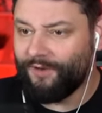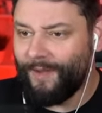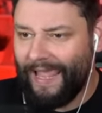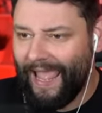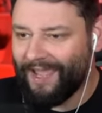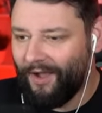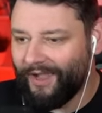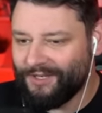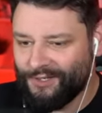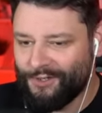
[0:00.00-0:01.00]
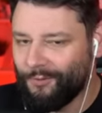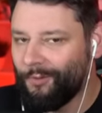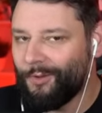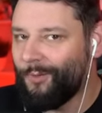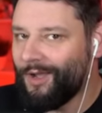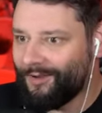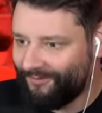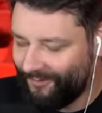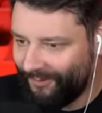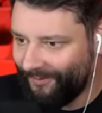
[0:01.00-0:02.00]
of my AI to do all the work
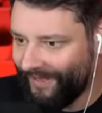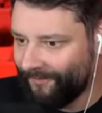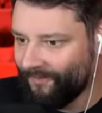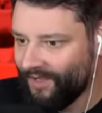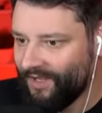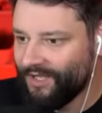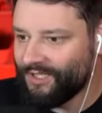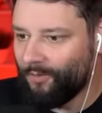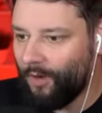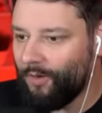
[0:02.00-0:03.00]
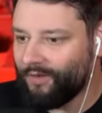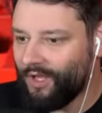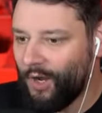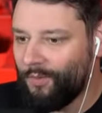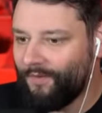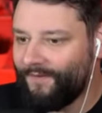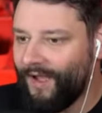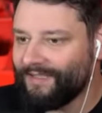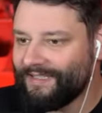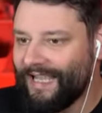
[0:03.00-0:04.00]
for me. So what we'll do, we'll
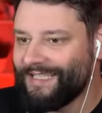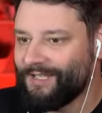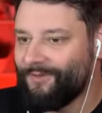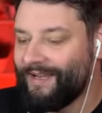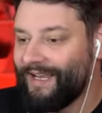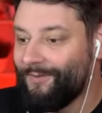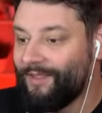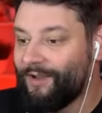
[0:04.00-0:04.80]
fly to Santorini, where